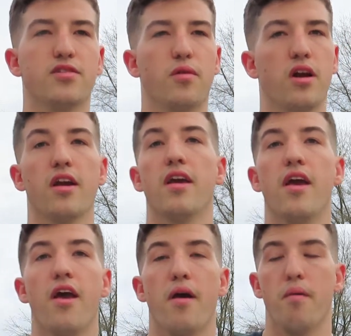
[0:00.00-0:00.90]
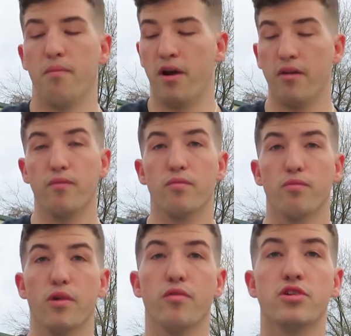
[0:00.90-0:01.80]
to work, but
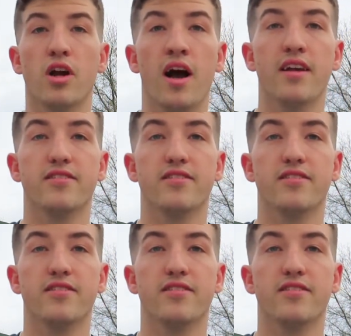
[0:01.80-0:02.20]
we would try it.